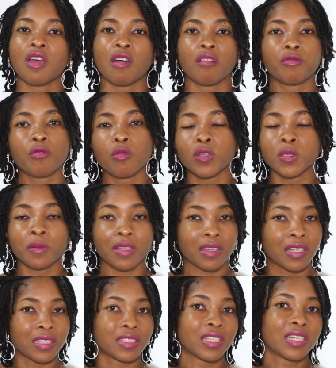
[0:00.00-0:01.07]
Of course, with
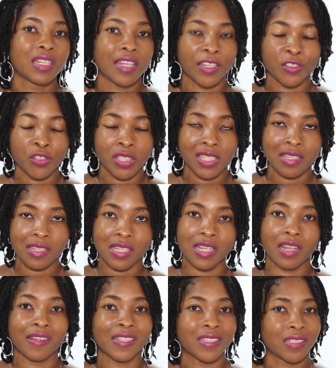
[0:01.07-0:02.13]
things like electricity,
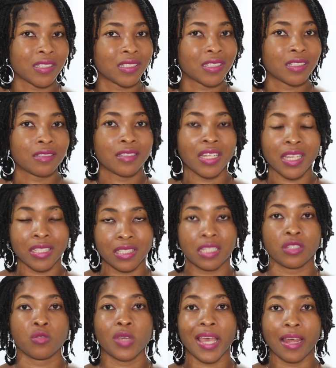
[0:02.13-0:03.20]
there are certain things
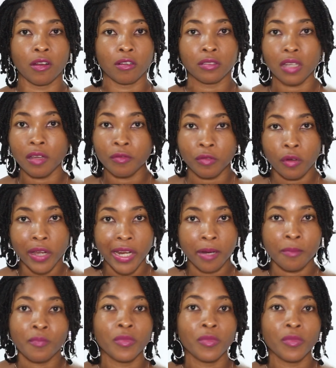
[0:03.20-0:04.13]
that you cannot avoid,